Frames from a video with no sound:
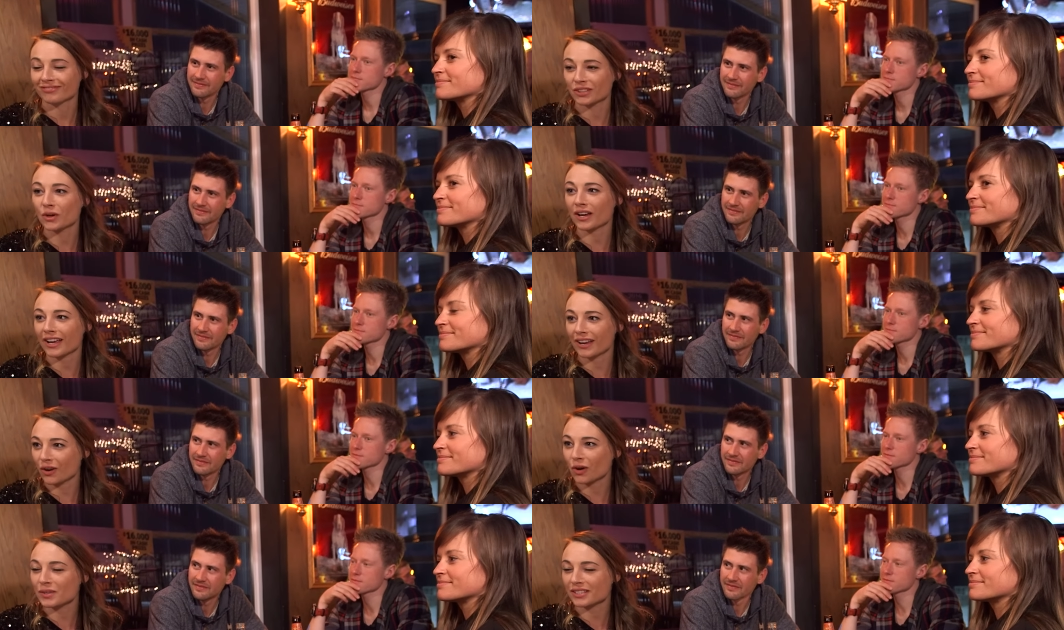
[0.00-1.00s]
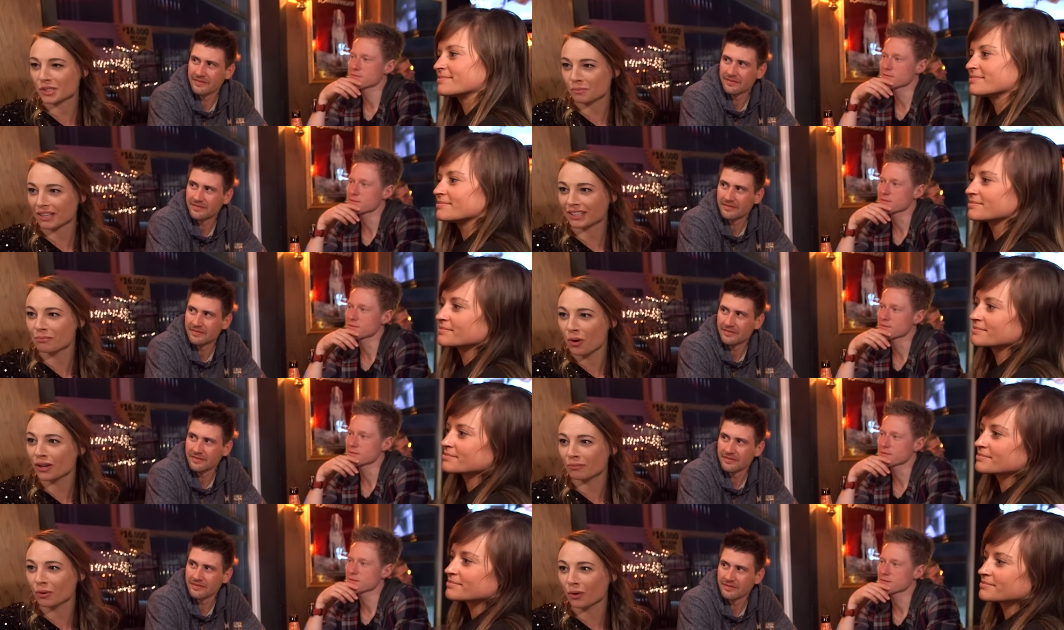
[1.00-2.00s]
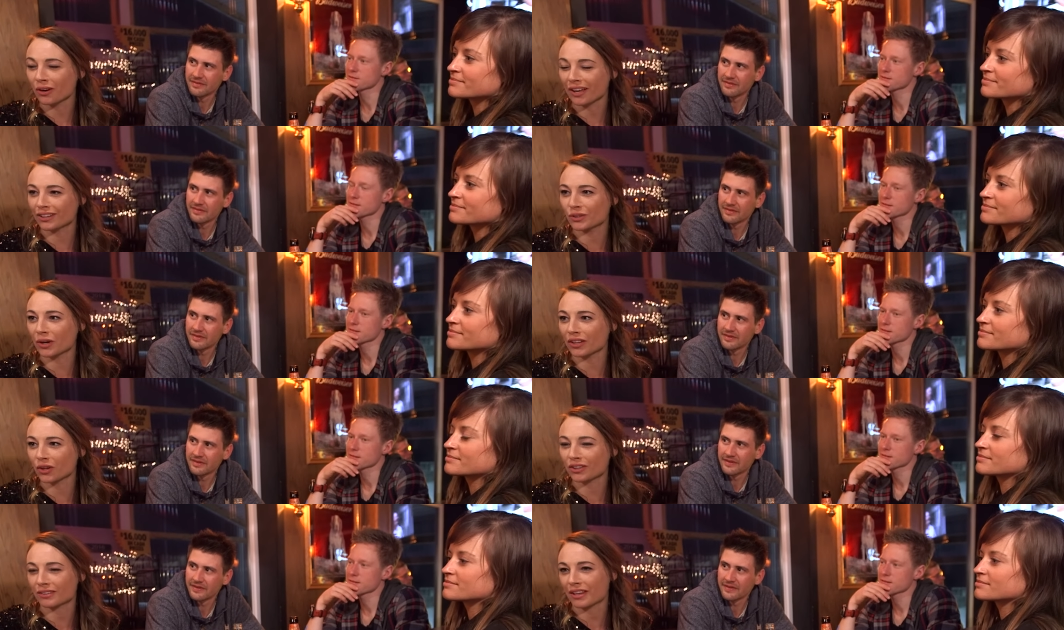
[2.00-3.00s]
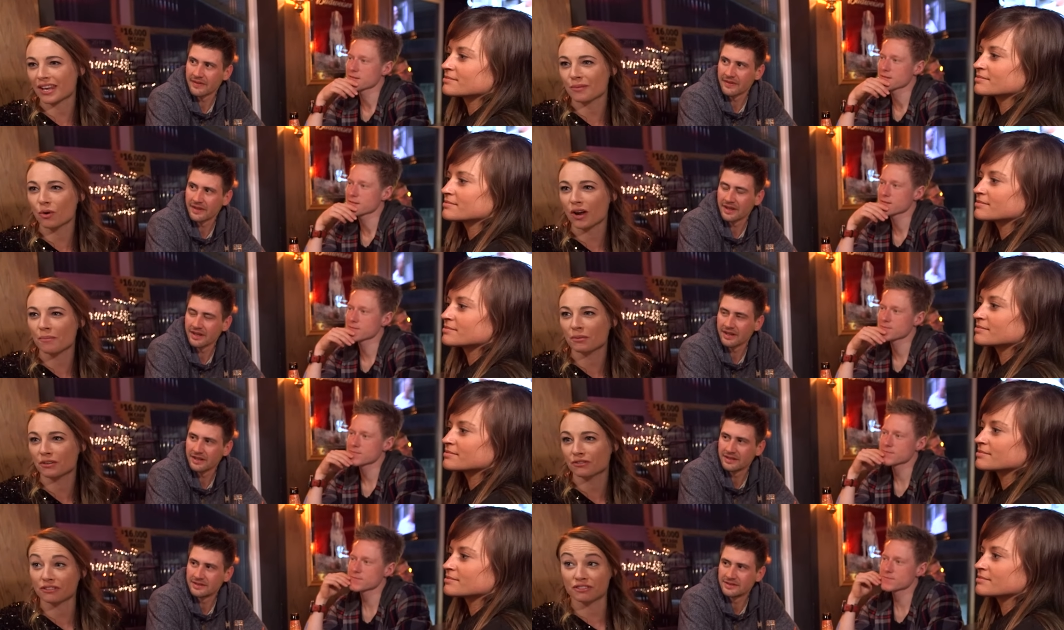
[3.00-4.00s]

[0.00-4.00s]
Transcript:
Speaker 1: you are always expecting more and more, and you are not anymore happy with a